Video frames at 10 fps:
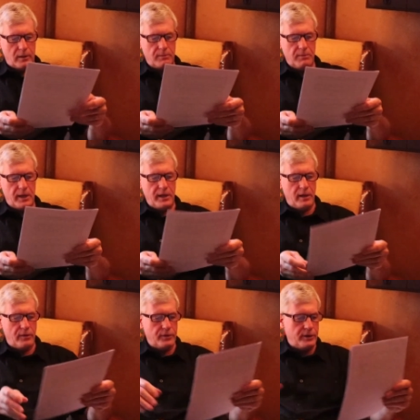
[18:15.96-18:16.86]
Like
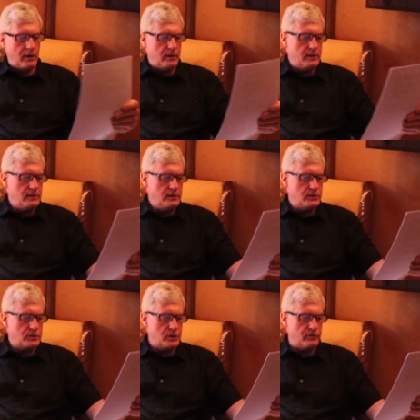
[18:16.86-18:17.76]
many other young
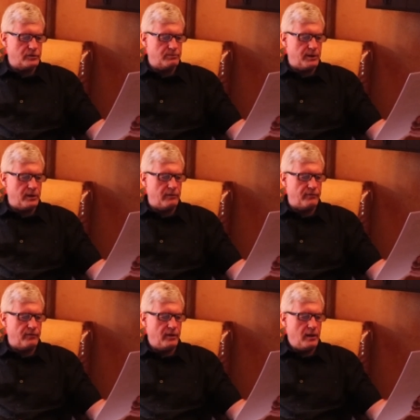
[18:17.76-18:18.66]
servicemen
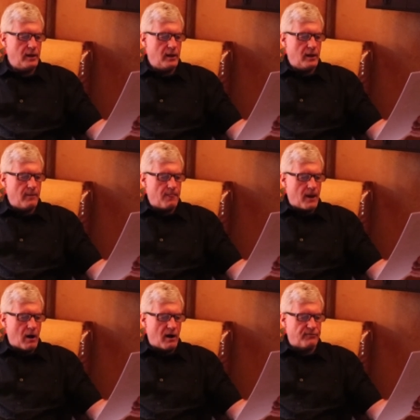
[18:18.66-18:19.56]
of
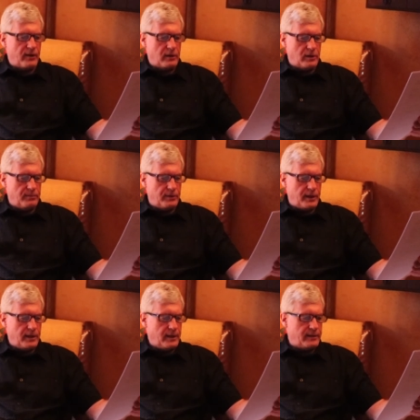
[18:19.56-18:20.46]
off on
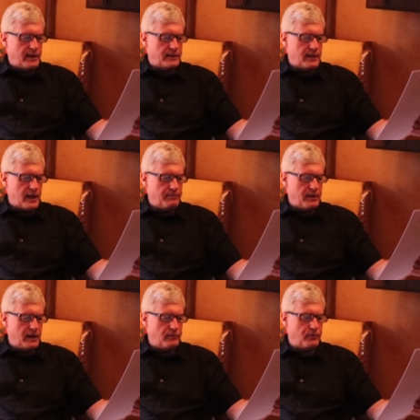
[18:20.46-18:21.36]
Liberty at that
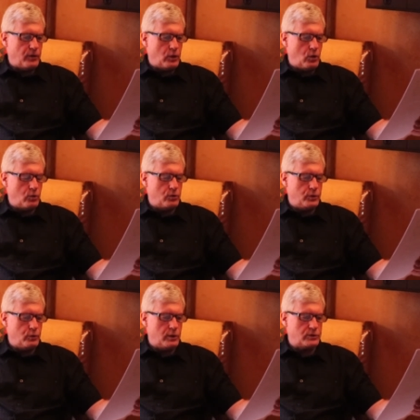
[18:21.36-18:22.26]
time, headed for the
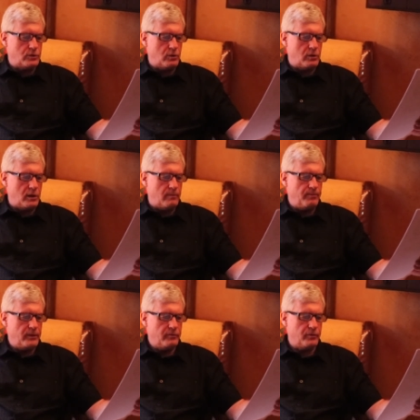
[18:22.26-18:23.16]
local USO
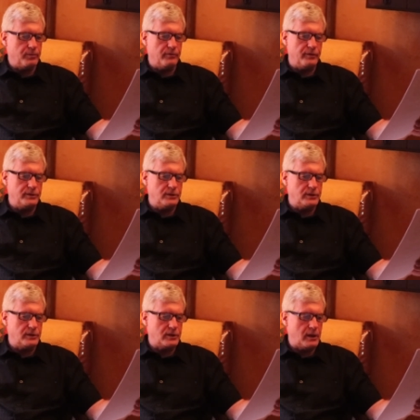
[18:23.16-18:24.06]
club for
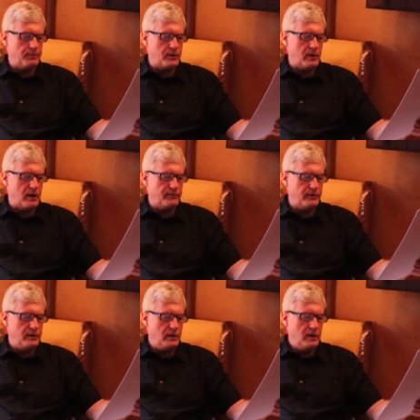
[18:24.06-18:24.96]
provisions, a cup of
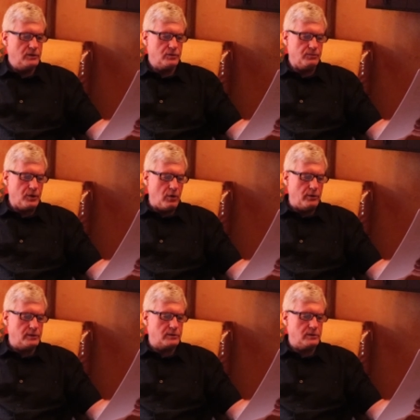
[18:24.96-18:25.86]
coffee, some
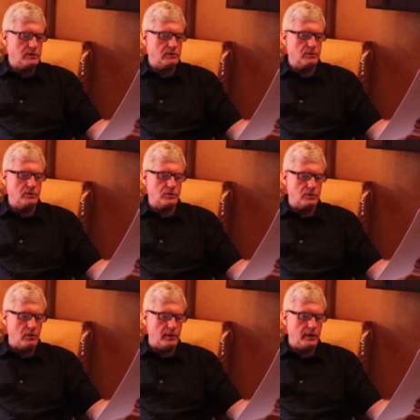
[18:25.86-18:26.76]
donuts, and some
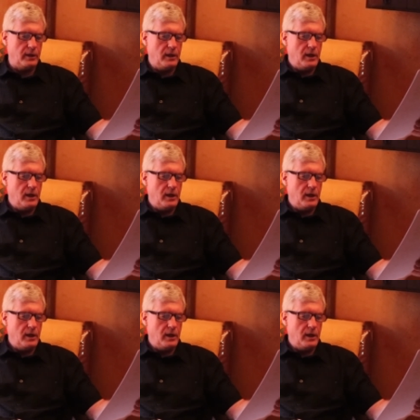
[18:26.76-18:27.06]
consoling,